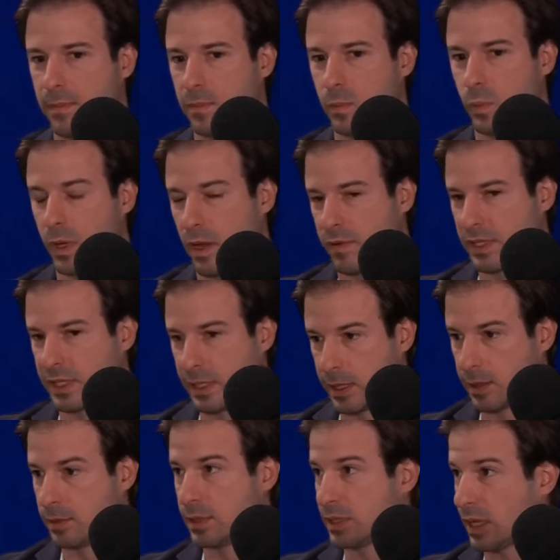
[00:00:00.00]
we obviously
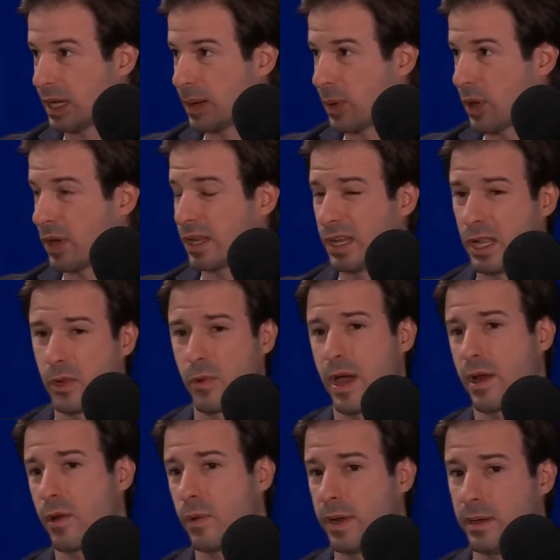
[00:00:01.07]
signed up
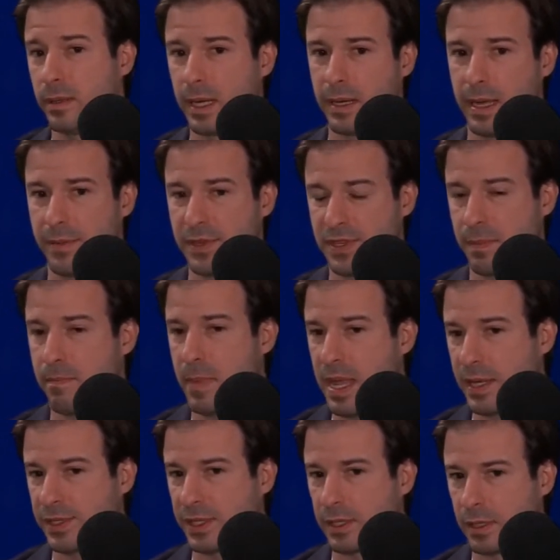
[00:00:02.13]
REcolorado and had this
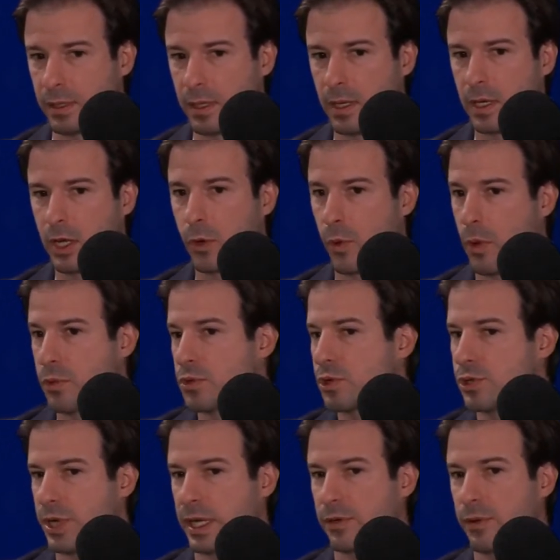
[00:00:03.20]
amazing growth
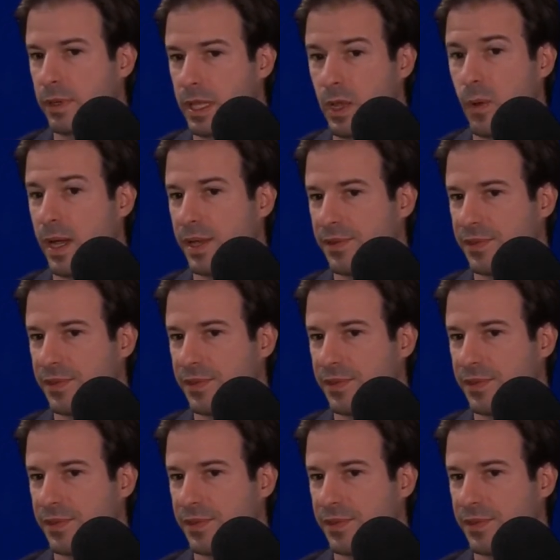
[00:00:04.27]
trajectory in the US.